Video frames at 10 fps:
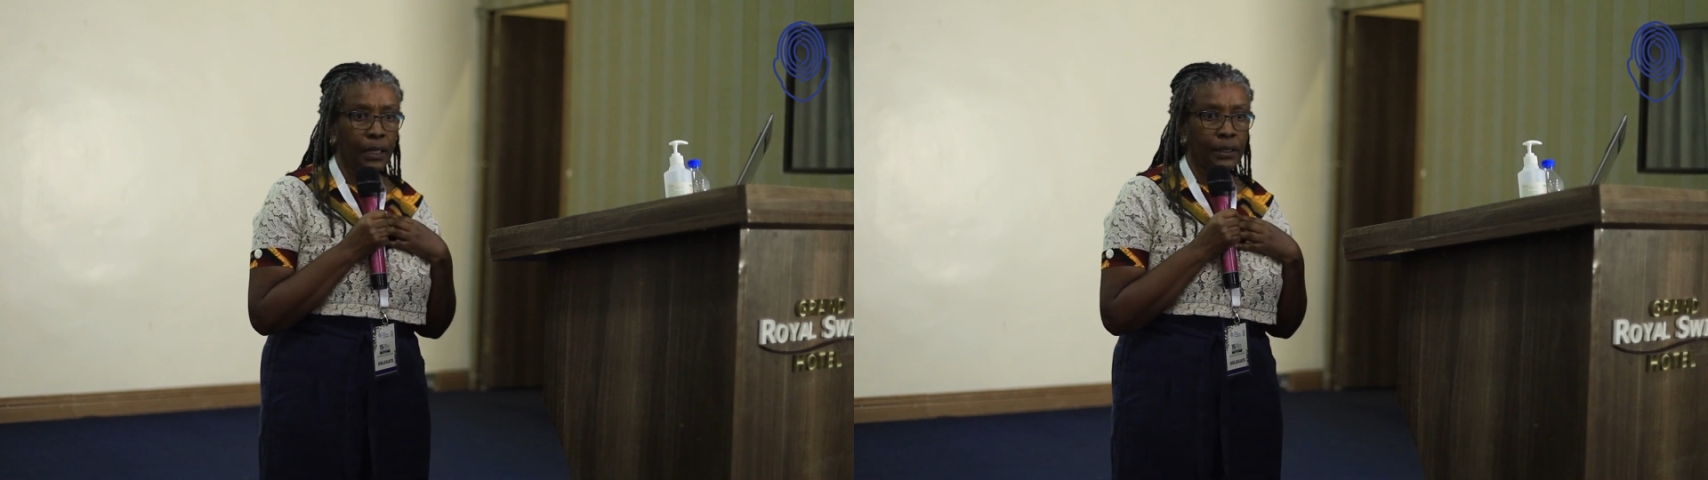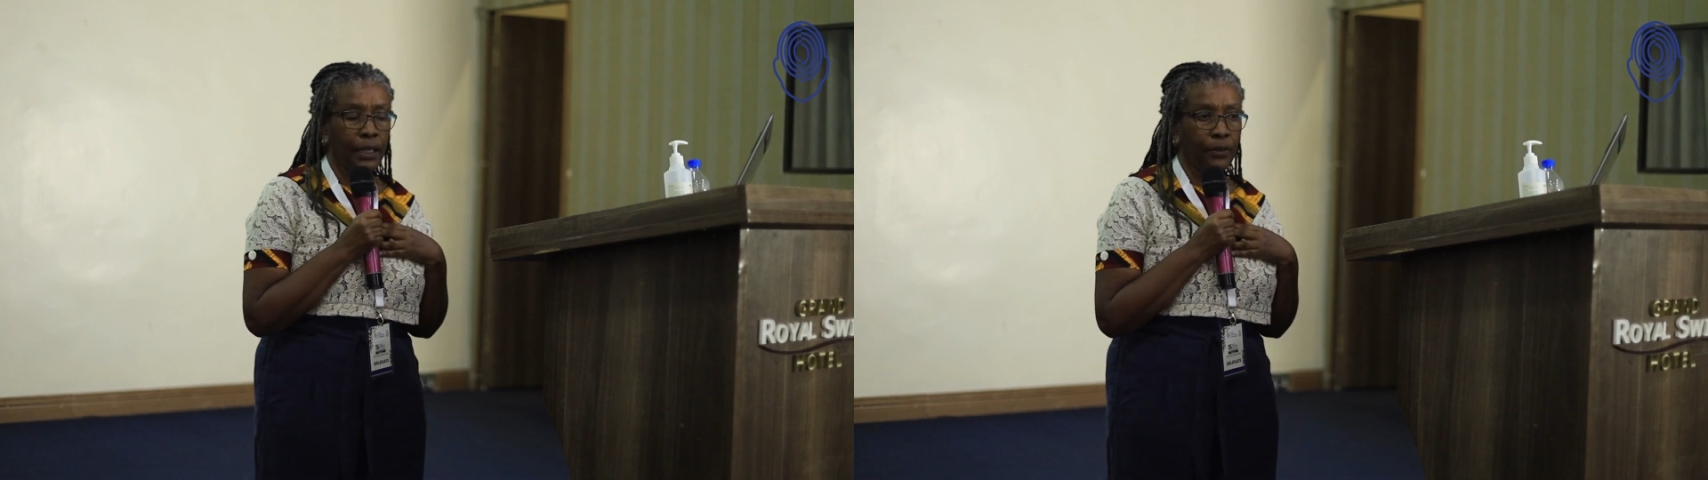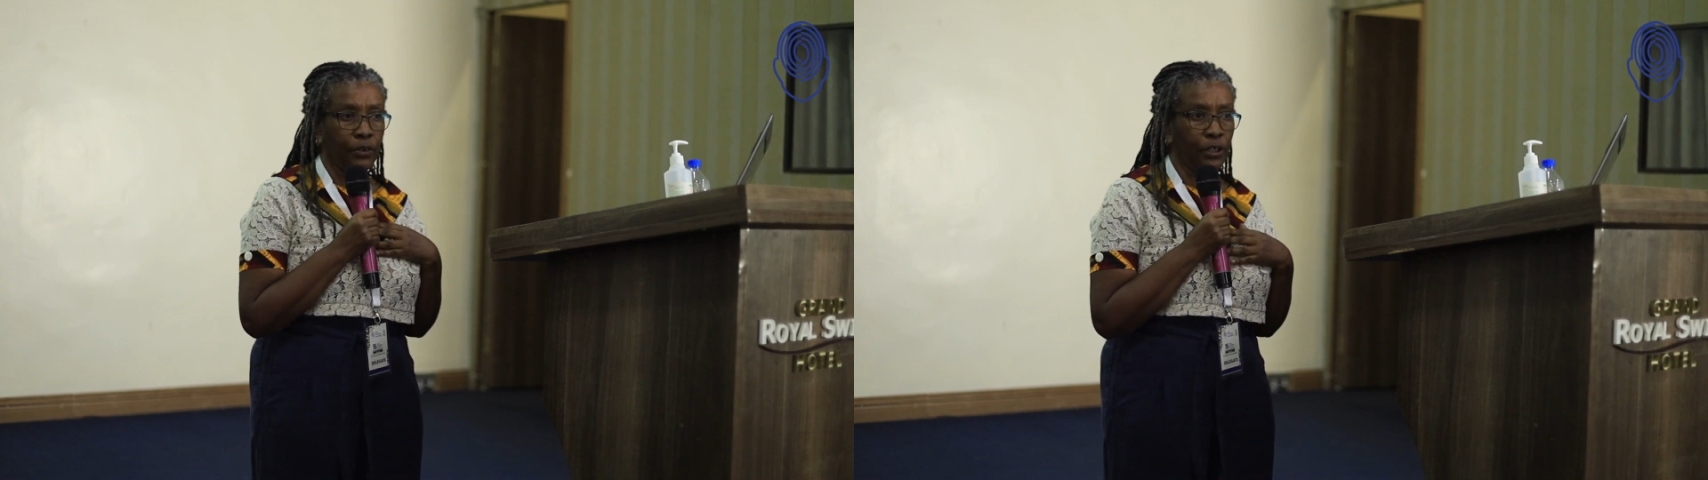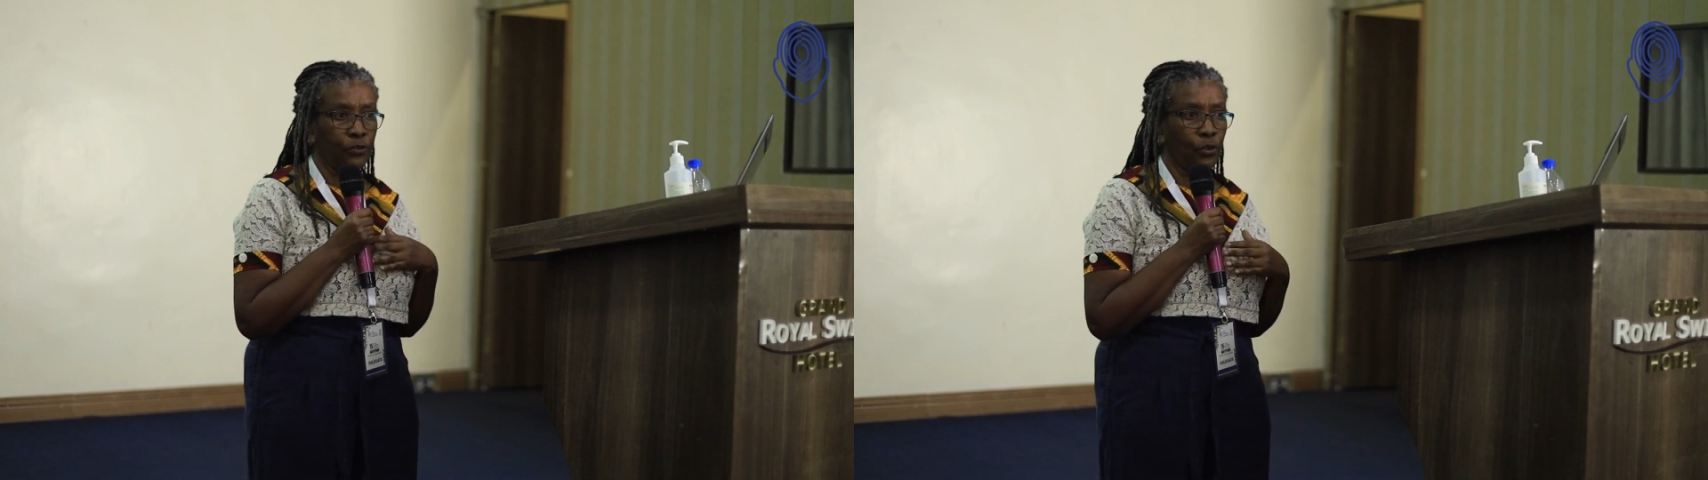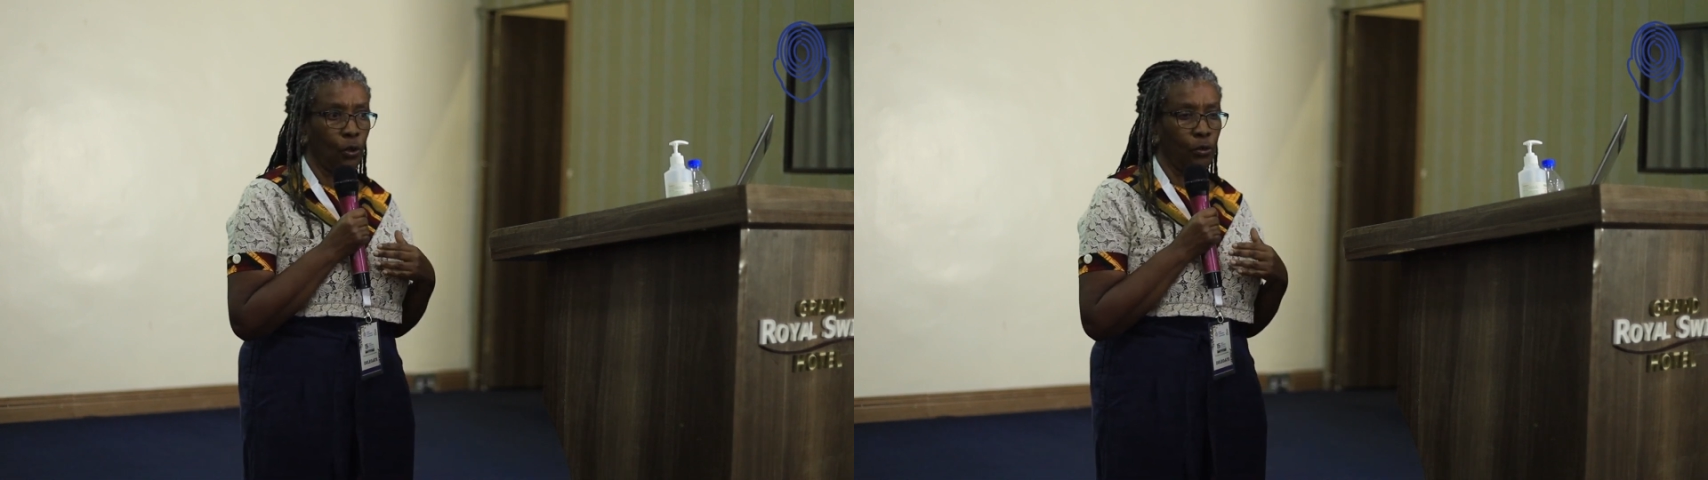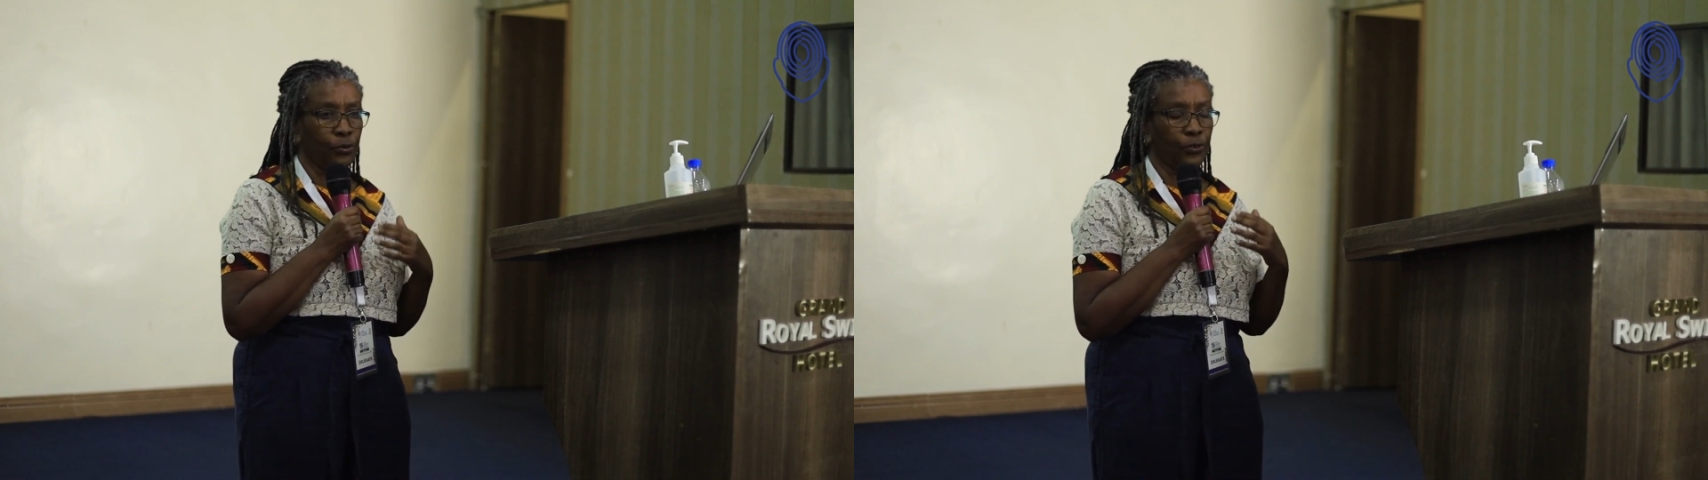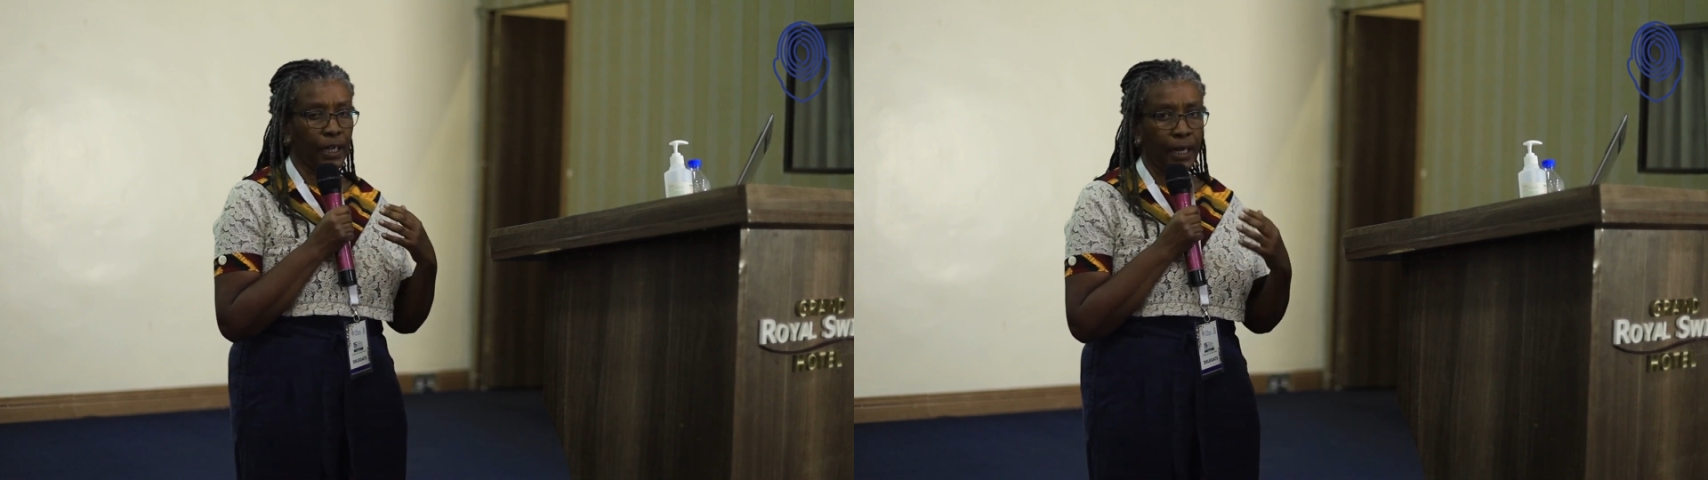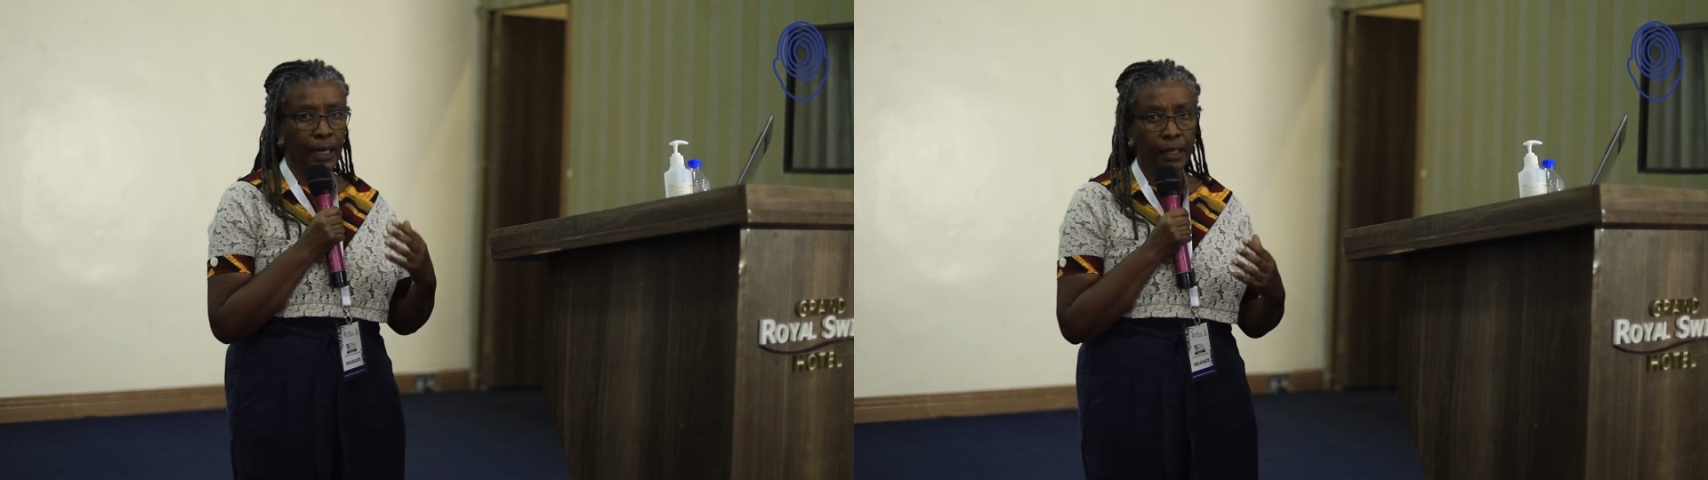there is no
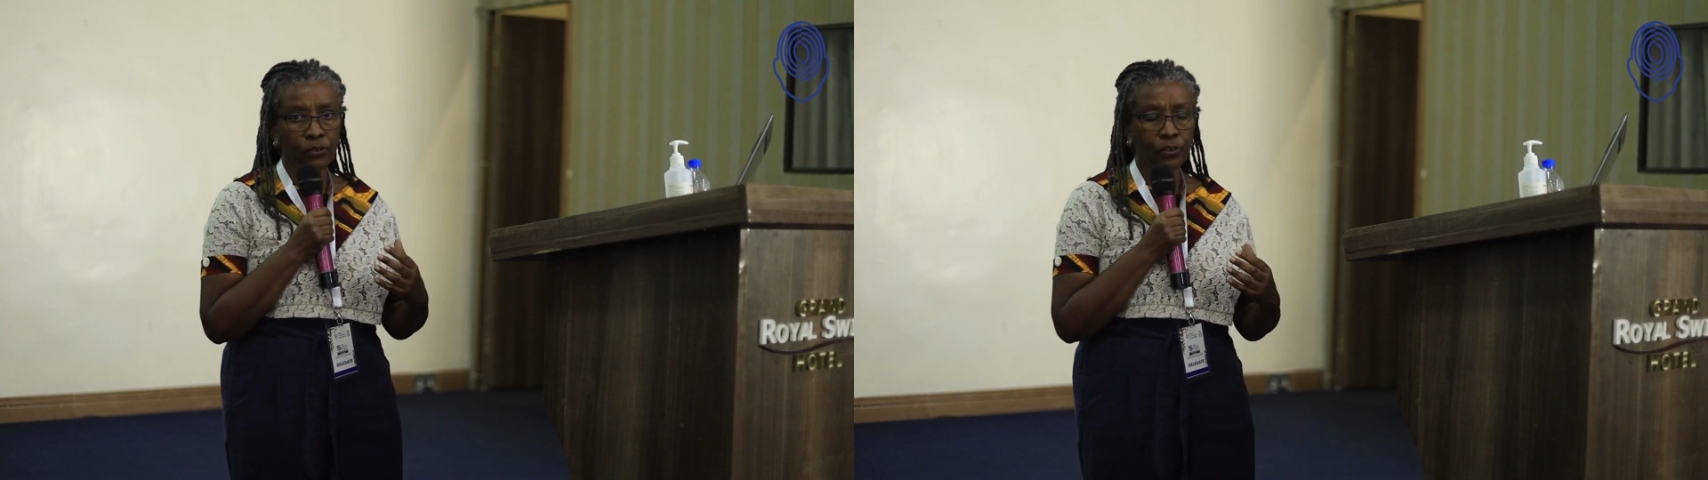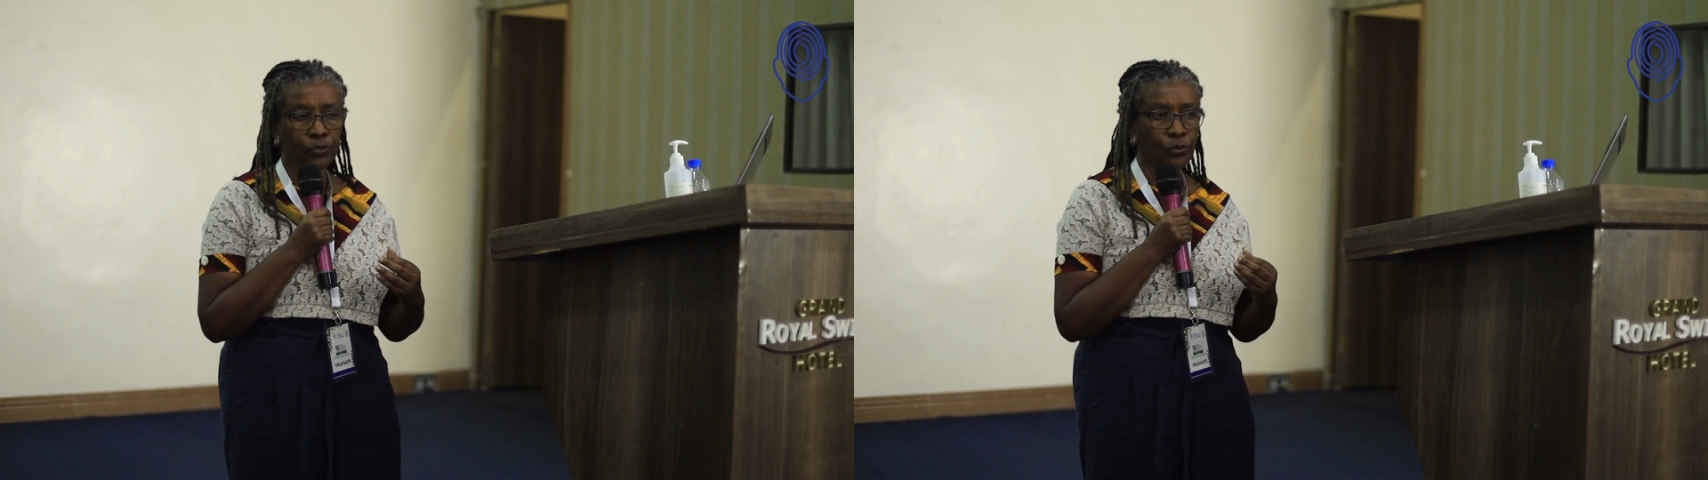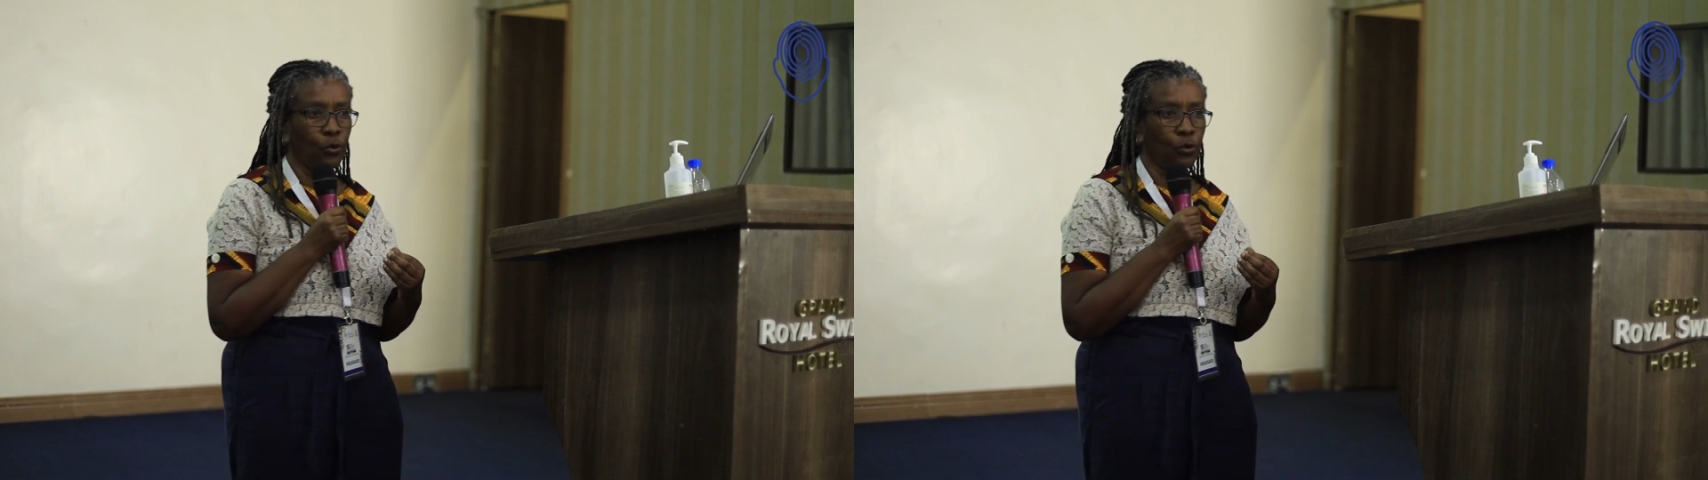psychiatrist,